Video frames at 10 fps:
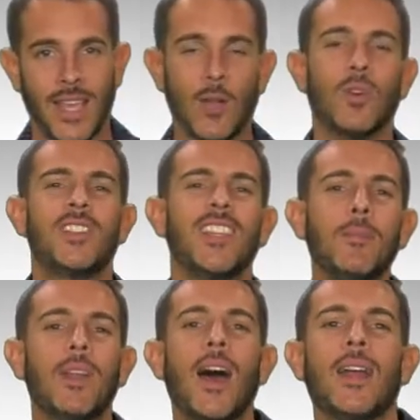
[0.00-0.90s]
It would
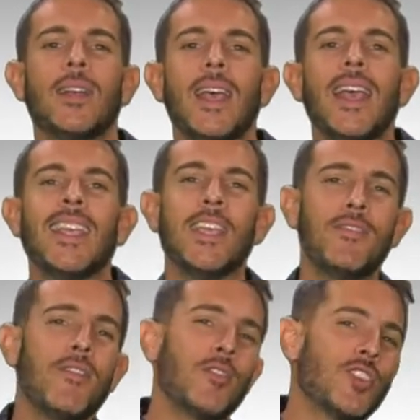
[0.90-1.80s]
seem not,
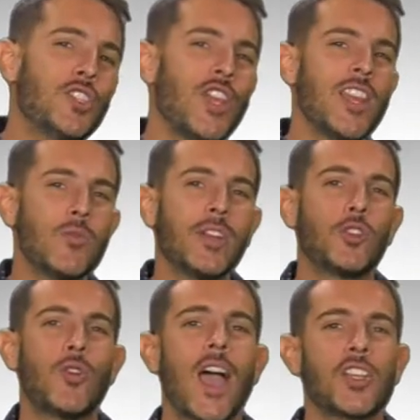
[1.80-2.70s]
even if there's a genuine
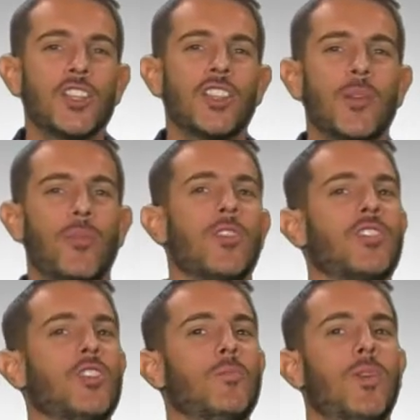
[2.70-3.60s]
attraction to the
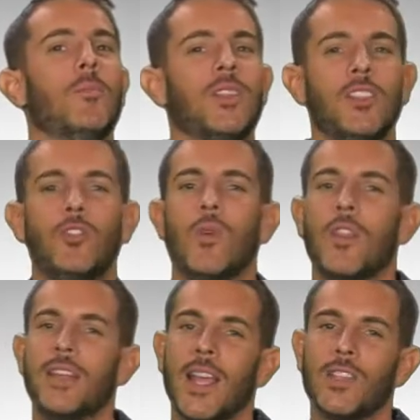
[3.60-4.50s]
person you bumped into on
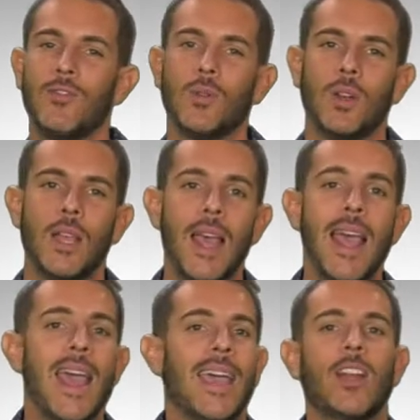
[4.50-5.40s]
the dance floor.
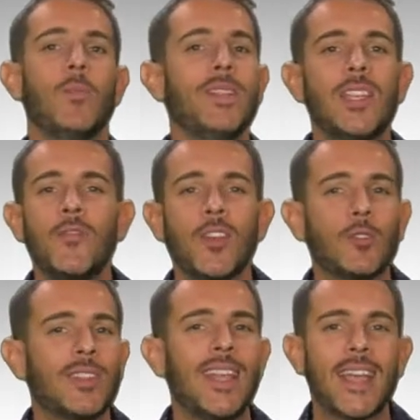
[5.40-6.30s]
It'll be
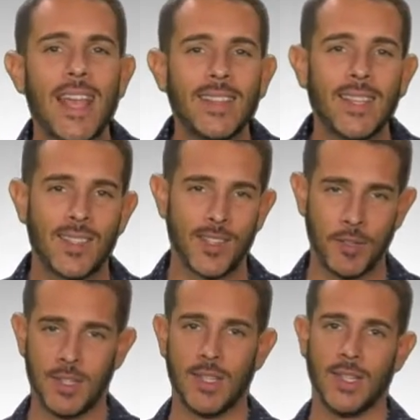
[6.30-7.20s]
difficult to take anything
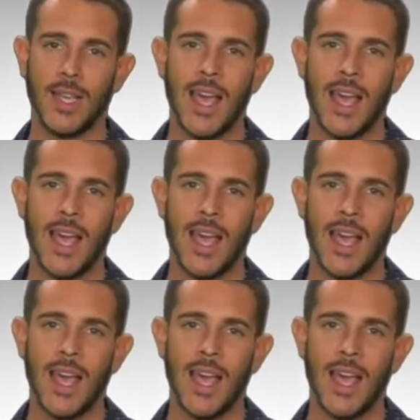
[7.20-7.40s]
seriously.